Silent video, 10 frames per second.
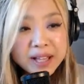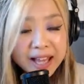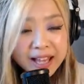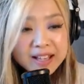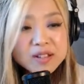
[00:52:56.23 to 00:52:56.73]

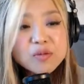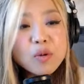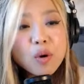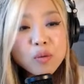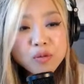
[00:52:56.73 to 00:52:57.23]
days
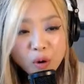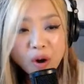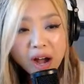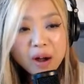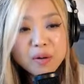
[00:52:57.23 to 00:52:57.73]
for
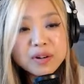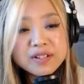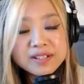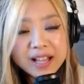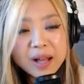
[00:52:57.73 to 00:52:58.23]
4
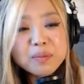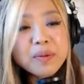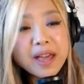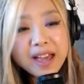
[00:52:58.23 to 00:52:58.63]
hours nap